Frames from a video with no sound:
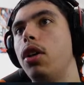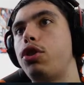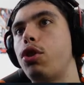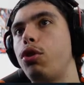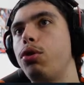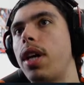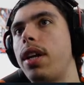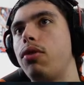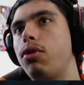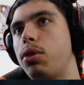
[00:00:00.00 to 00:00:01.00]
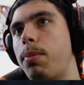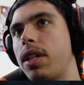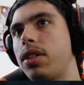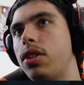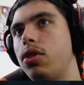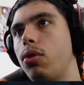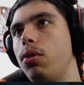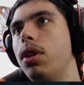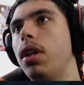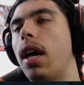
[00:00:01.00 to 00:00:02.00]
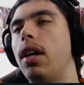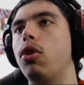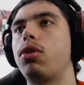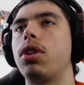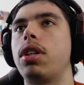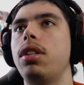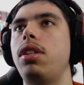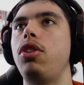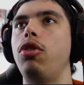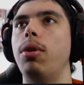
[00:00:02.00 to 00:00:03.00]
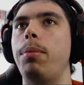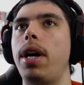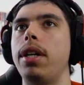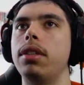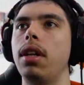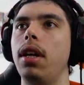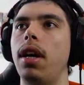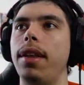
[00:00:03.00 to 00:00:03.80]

show you that it respects the zone, and look to continue the buys.